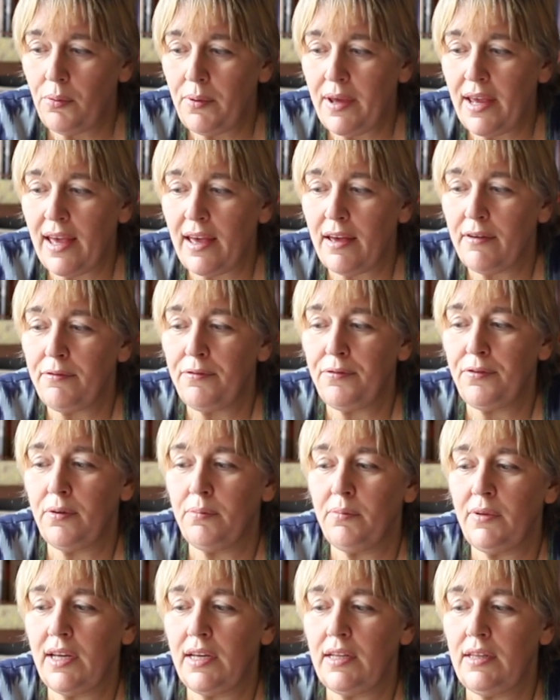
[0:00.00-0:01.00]
we have
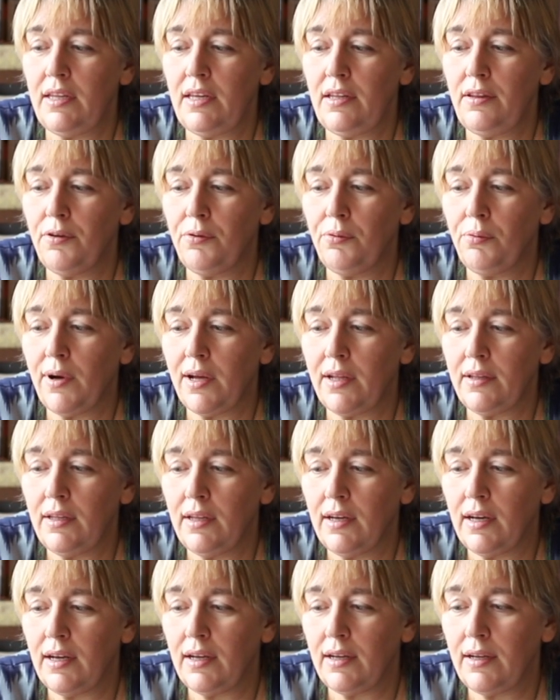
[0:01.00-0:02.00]
from 1901